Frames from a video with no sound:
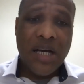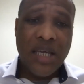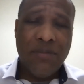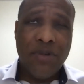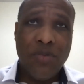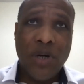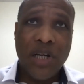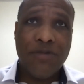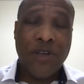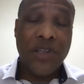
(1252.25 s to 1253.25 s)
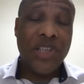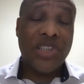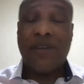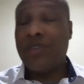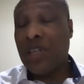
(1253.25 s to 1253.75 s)
and we want to fund this
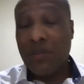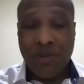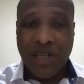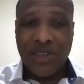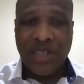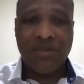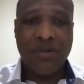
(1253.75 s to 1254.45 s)
African project.